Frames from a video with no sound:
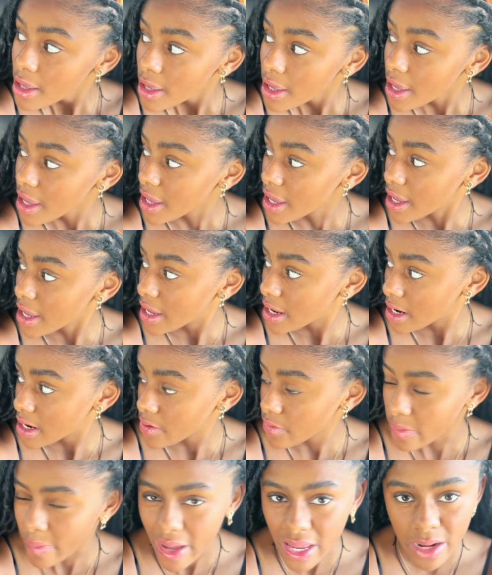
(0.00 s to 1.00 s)
And we
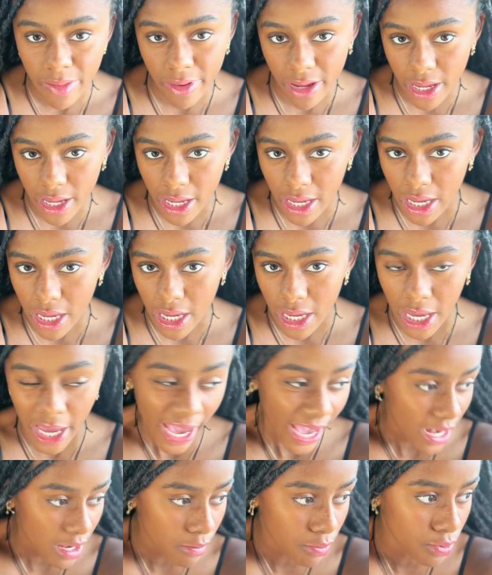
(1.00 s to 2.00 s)
got to be at
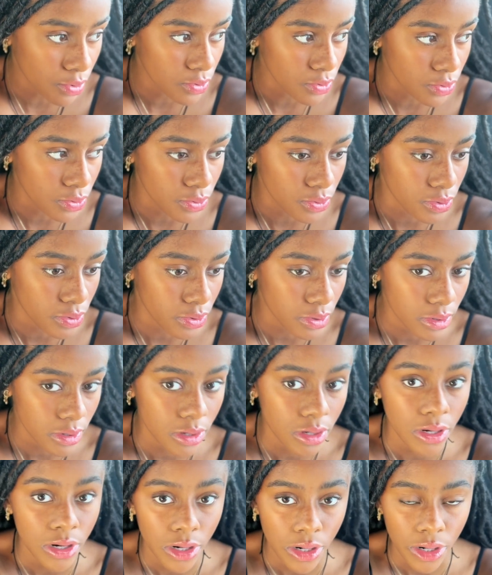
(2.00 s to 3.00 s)
the pool
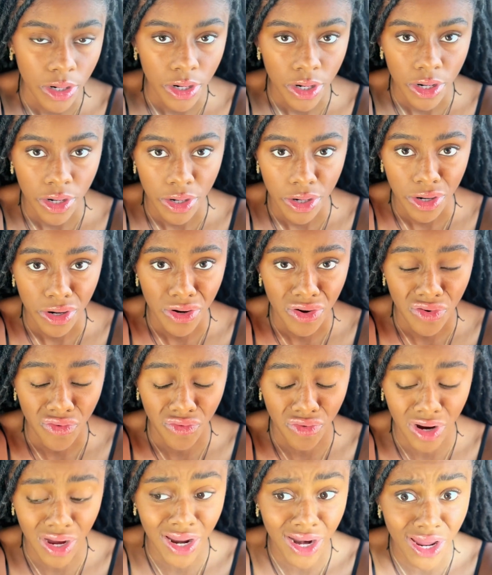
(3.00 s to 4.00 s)

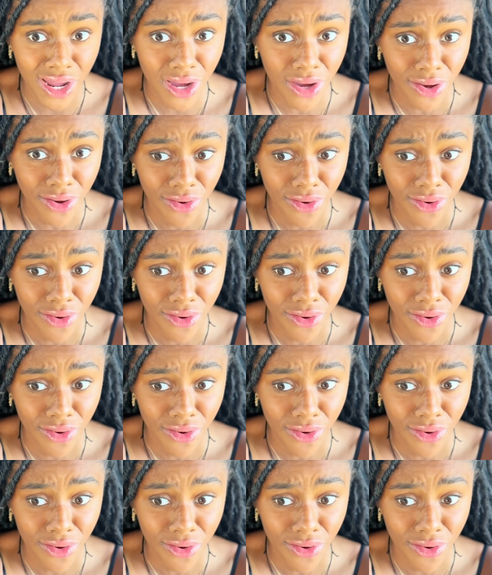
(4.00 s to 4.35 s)
right now.